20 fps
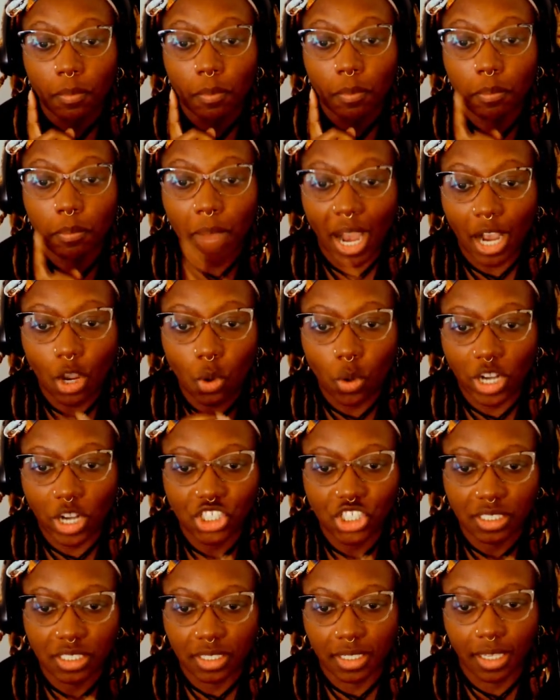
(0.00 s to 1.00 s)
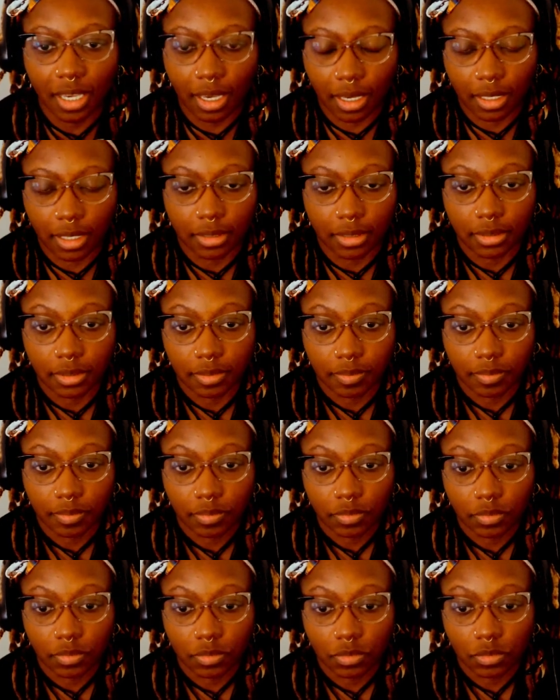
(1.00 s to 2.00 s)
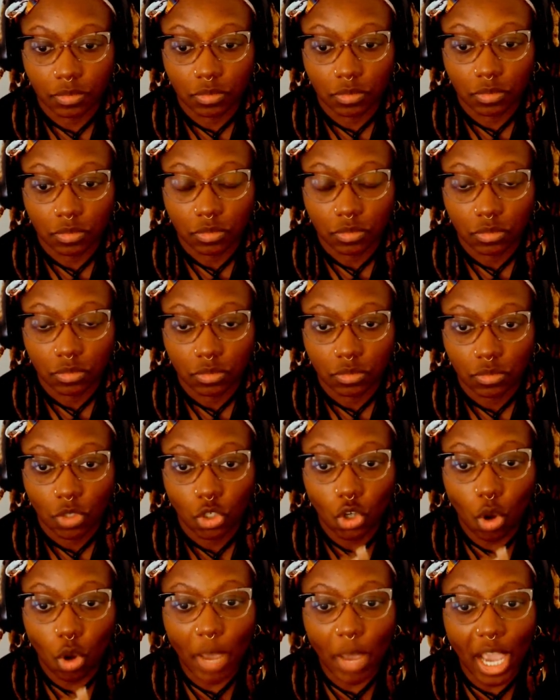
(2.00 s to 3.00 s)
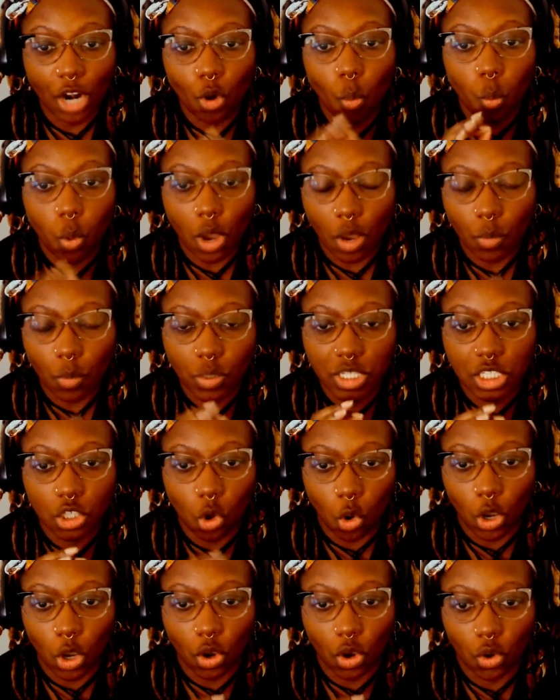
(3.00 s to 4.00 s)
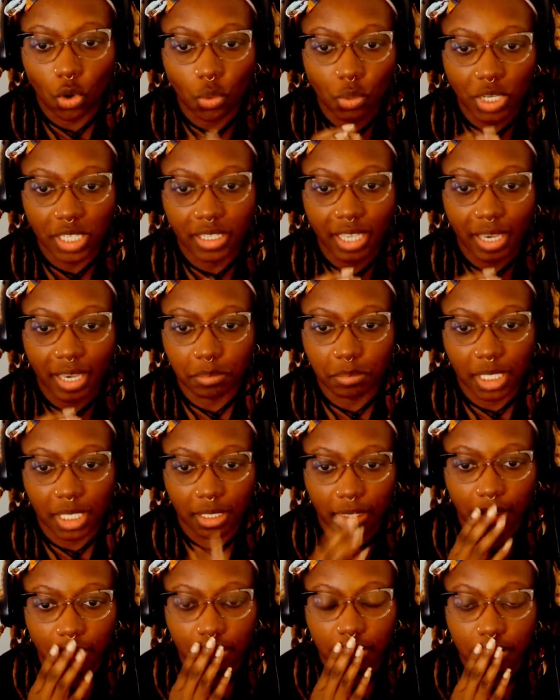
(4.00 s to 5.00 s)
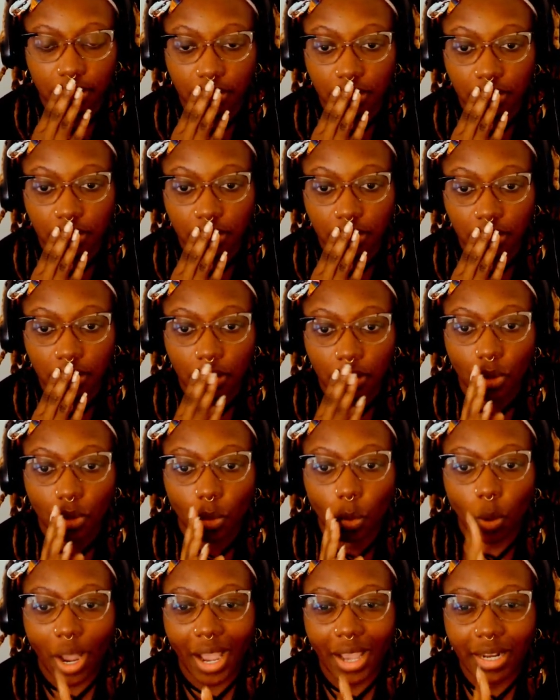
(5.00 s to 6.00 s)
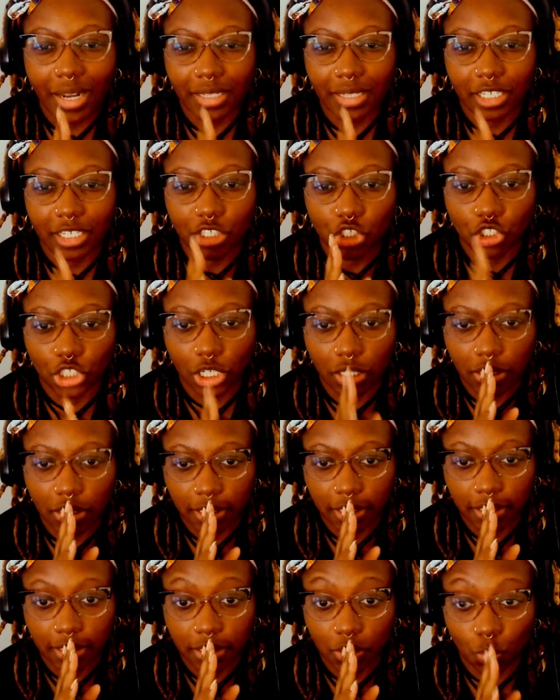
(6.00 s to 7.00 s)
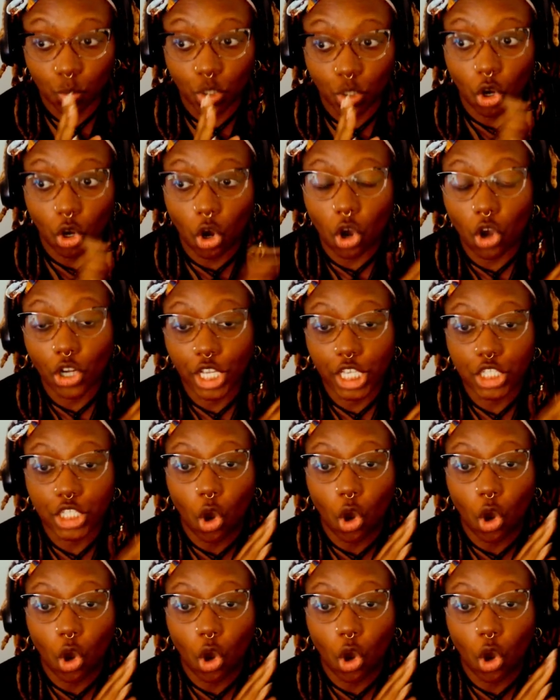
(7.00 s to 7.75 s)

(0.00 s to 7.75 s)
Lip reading: My question again, no matter what was going on in that meeting, why did this journalist, with all these